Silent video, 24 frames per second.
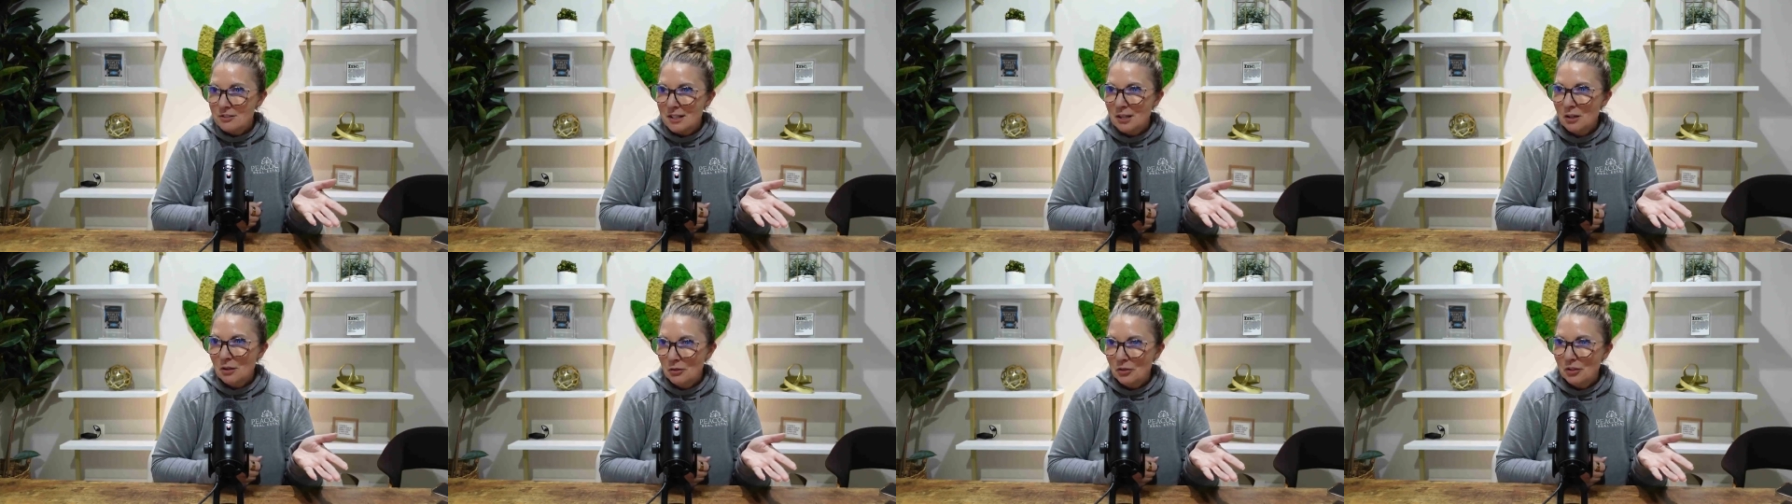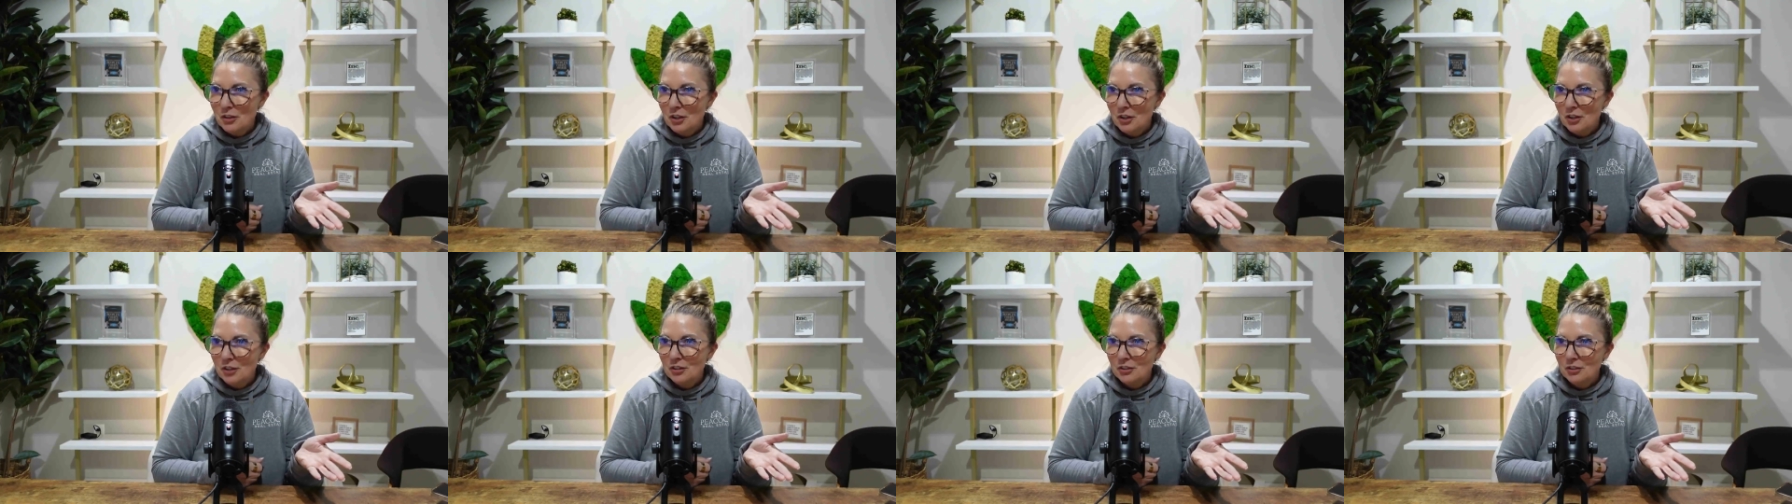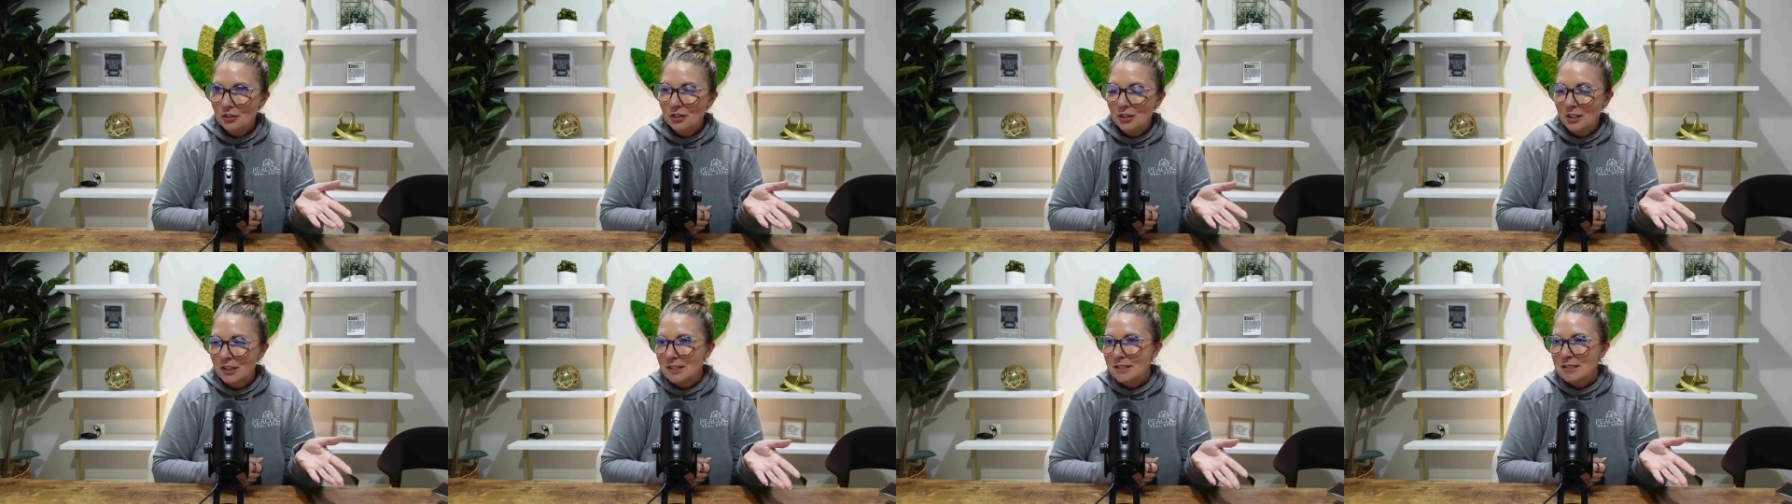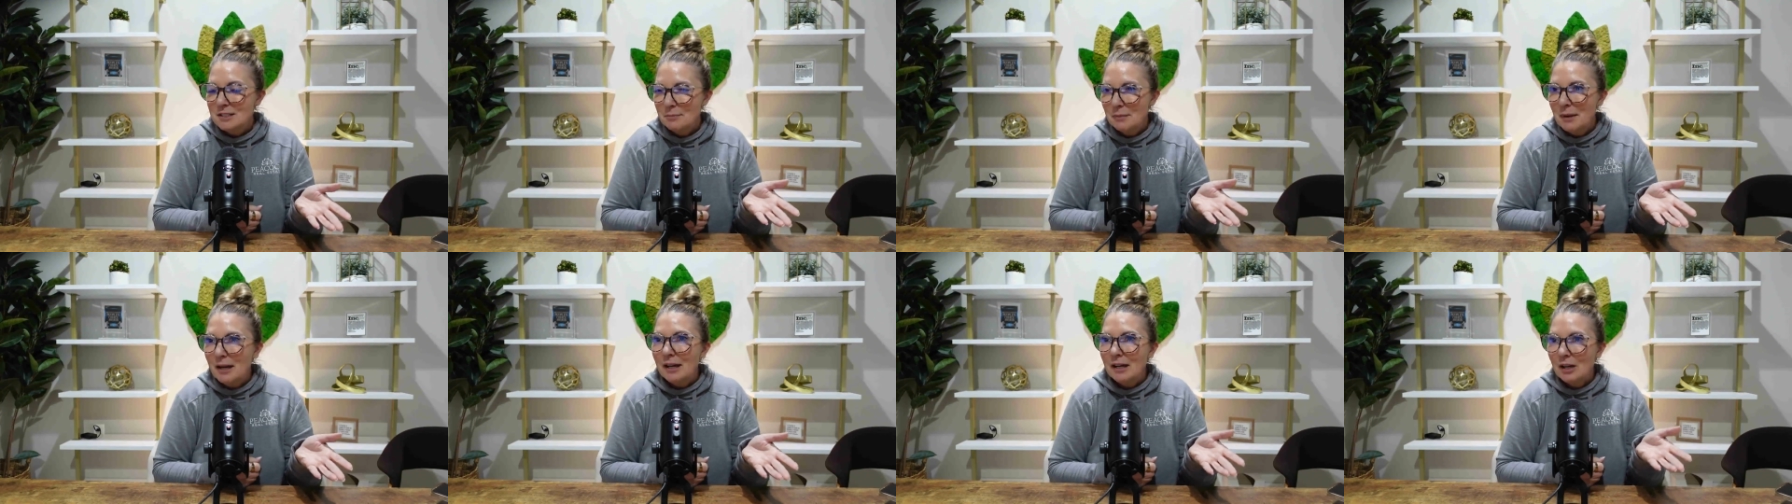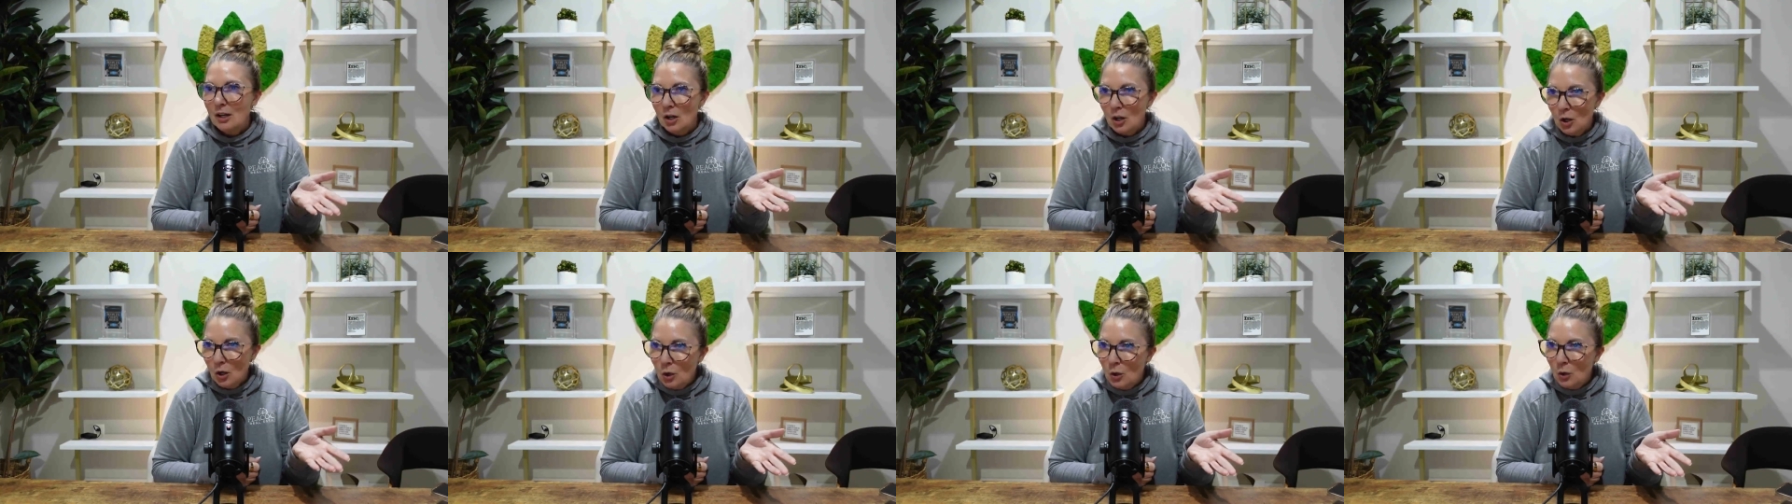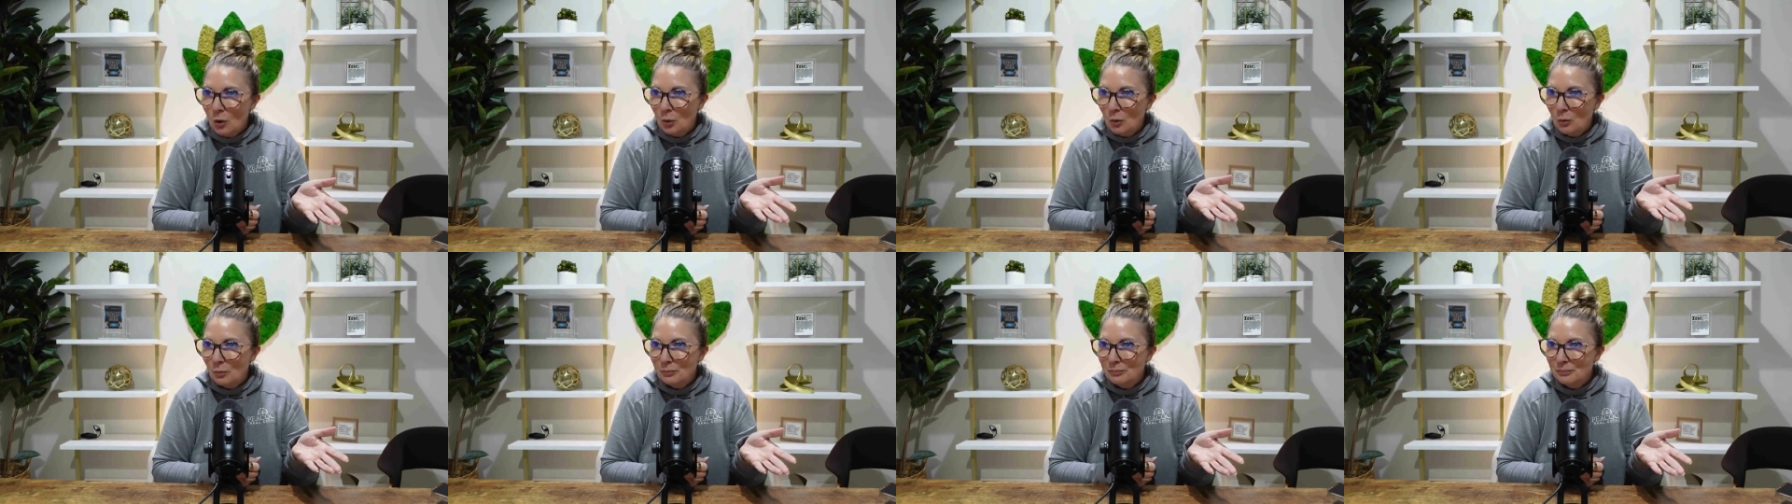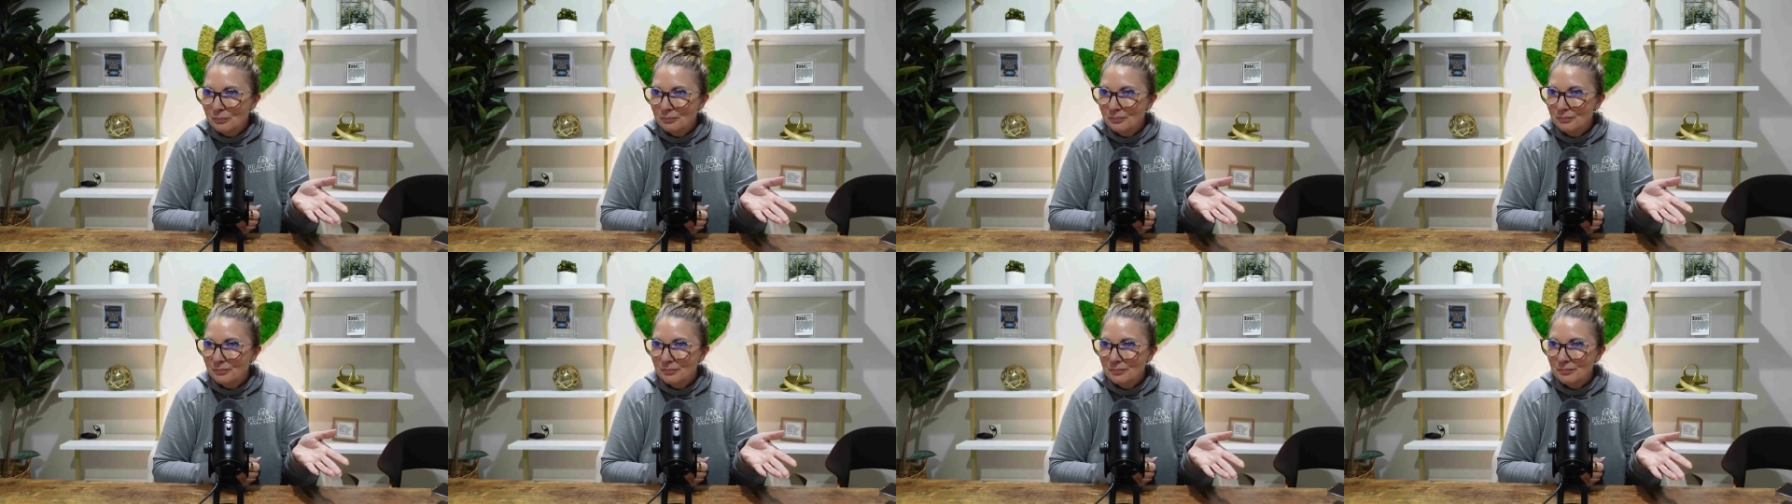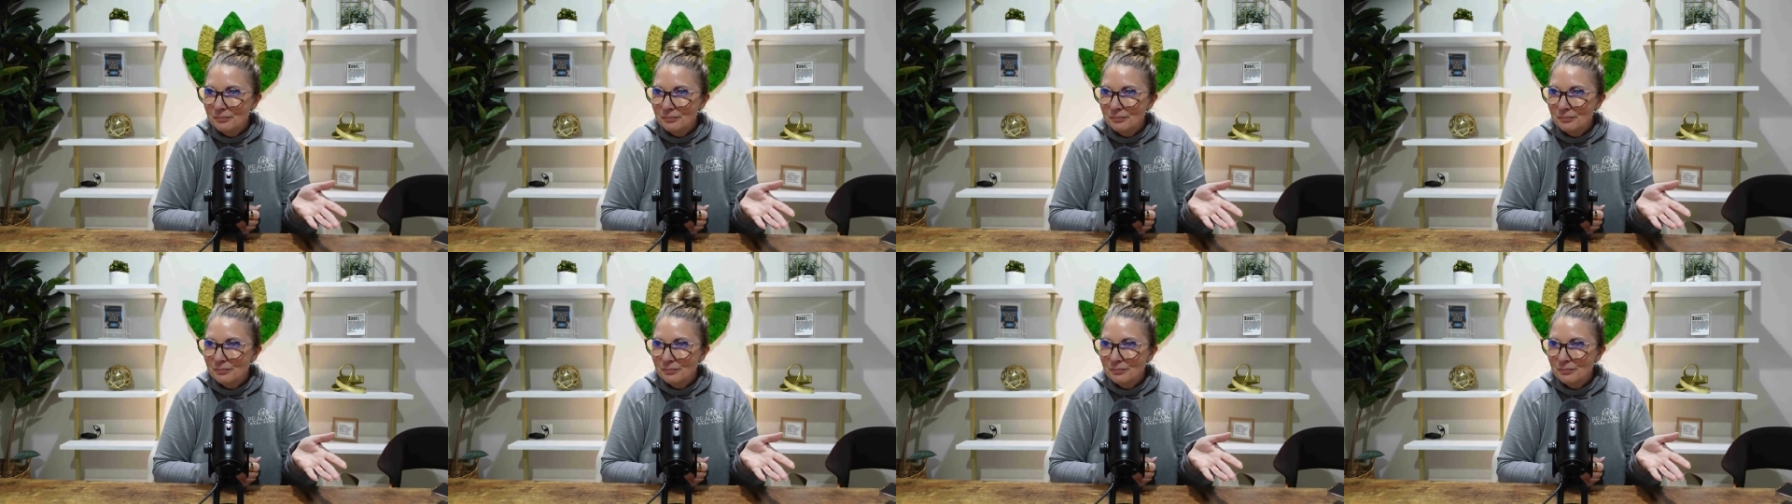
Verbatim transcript: out there looking to buy a home